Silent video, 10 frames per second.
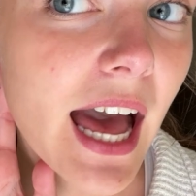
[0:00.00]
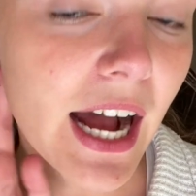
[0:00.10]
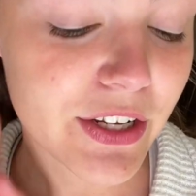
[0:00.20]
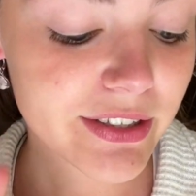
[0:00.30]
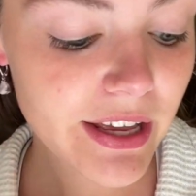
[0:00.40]

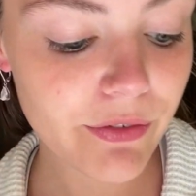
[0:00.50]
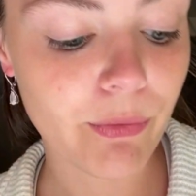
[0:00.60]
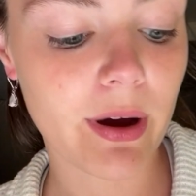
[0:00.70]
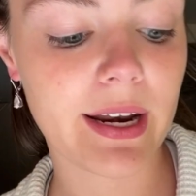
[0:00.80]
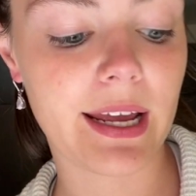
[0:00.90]
I just have
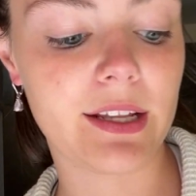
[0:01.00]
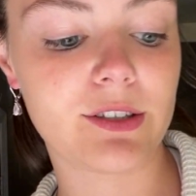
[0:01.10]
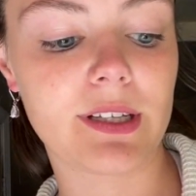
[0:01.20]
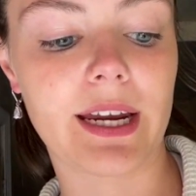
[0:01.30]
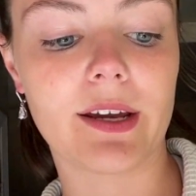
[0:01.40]
one in
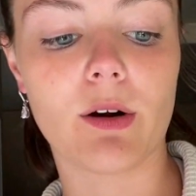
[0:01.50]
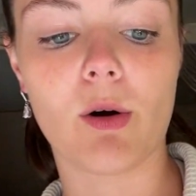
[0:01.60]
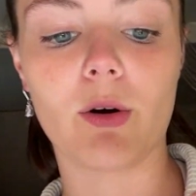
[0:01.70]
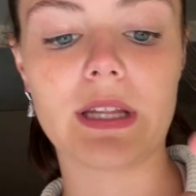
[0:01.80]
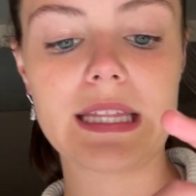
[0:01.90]
so that I could
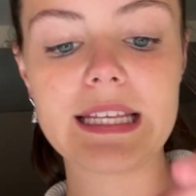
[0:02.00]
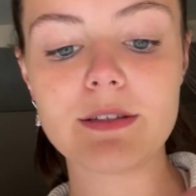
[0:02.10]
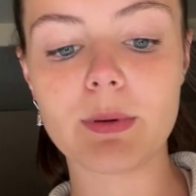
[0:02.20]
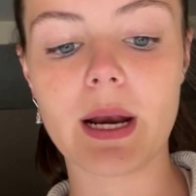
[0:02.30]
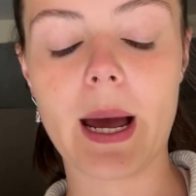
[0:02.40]
hold
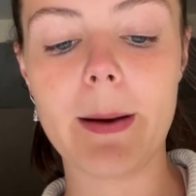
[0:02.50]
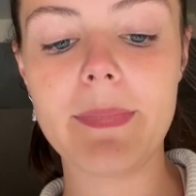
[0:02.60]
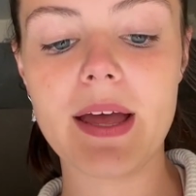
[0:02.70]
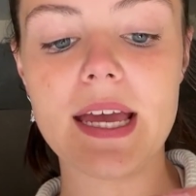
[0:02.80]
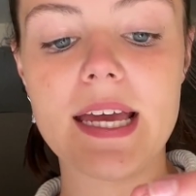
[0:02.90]
this one up
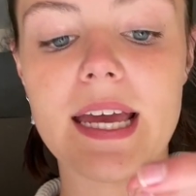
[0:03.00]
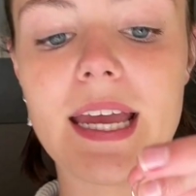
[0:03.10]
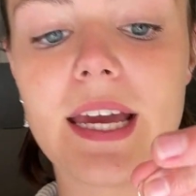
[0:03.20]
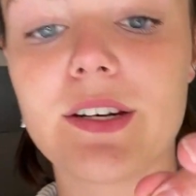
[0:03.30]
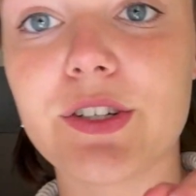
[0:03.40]

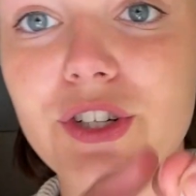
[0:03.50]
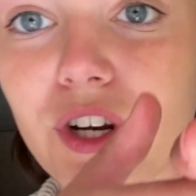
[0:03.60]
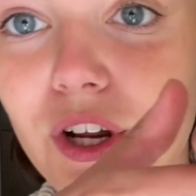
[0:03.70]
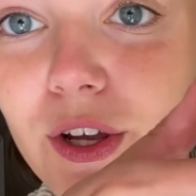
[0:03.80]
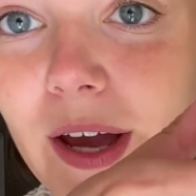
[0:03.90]
and
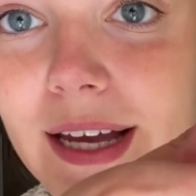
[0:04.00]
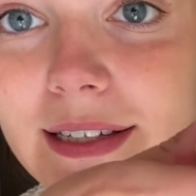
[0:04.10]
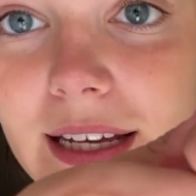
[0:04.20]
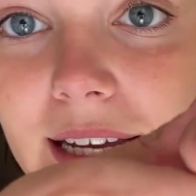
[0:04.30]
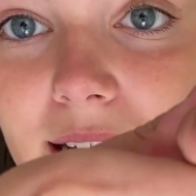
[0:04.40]
show you
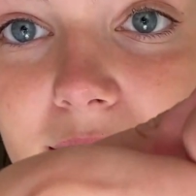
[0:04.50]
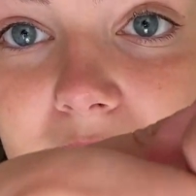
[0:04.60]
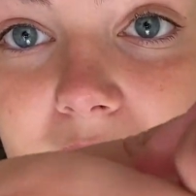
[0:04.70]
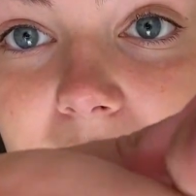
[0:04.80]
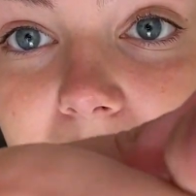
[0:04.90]
guys
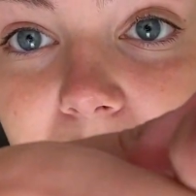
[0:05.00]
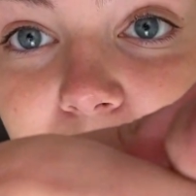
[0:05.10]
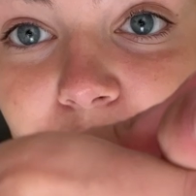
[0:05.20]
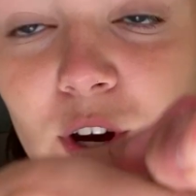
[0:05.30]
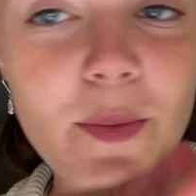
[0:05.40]
it.
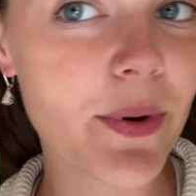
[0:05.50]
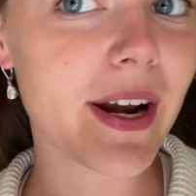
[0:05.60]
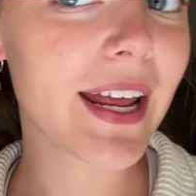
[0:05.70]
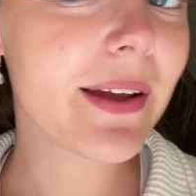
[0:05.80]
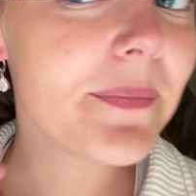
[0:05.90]
So
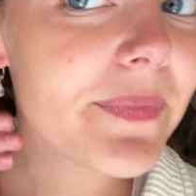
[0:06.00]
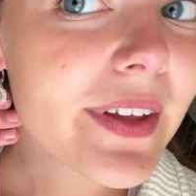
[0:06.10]
pretty.